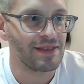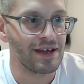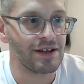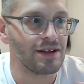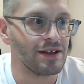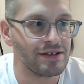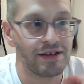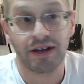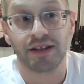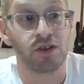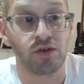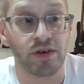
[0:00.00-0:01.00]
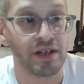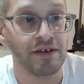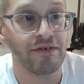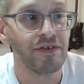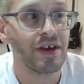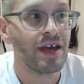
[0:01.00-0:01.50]
that is not
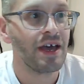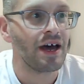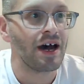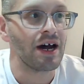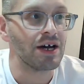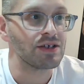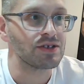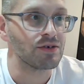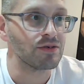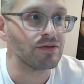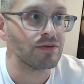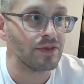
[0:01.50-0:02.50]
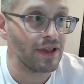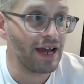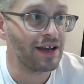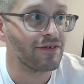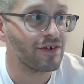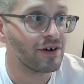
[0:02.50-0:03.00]
intuitive. So
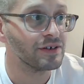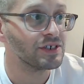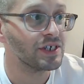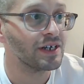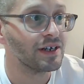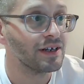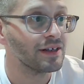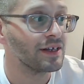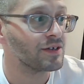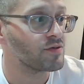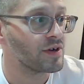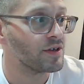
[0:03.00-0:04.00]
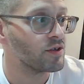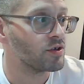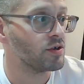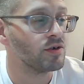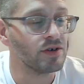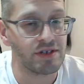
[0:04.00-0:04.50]
lack of coaching, that's one.
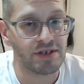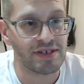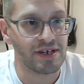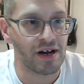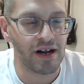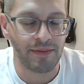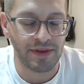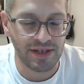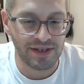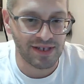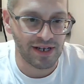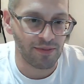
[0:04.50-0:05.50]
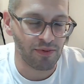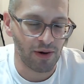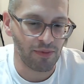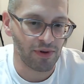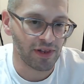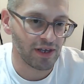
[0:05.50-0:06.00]
Two is the CRM isn't set up
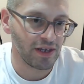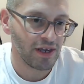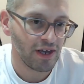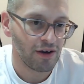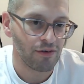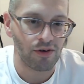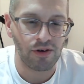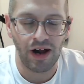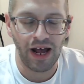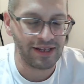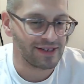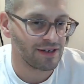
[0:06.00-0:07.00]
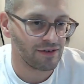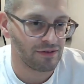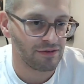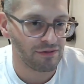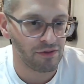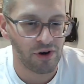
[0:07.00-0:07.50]
properly. We're
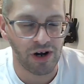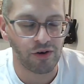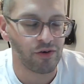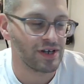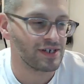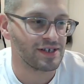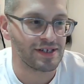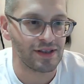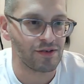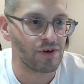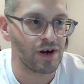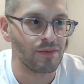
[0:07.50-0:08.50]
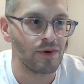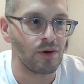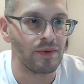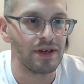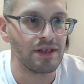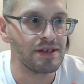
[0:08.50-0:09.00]
asking the wrong questions at the wrong
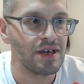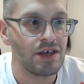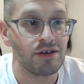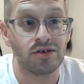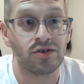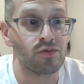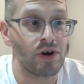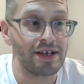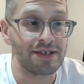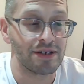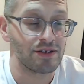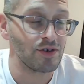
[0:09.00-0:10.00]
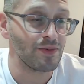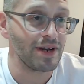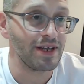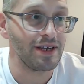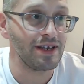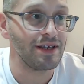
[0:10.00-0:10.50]
moments. We're asking too
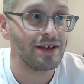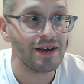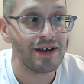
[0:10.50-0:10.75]
many